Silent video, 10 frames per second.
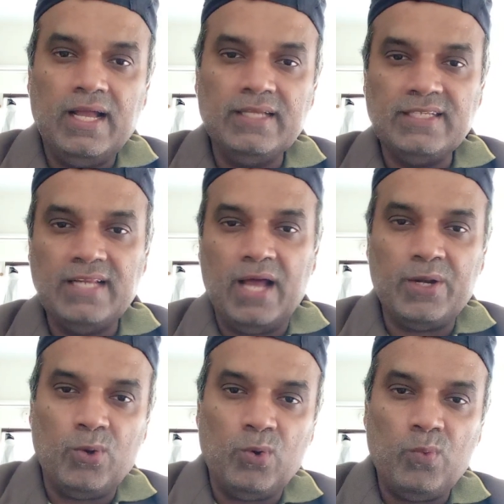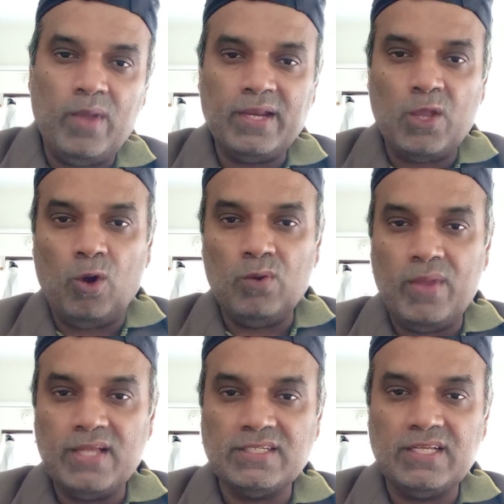a scenario where he
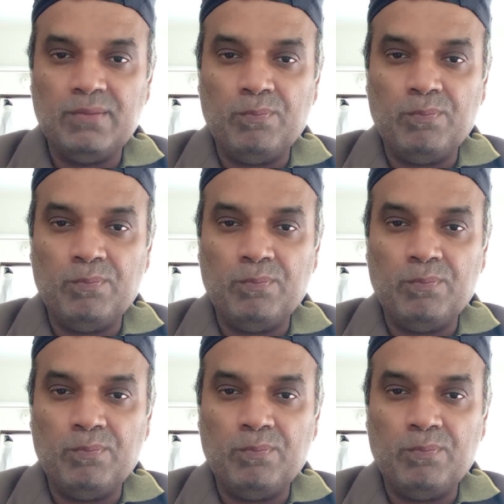always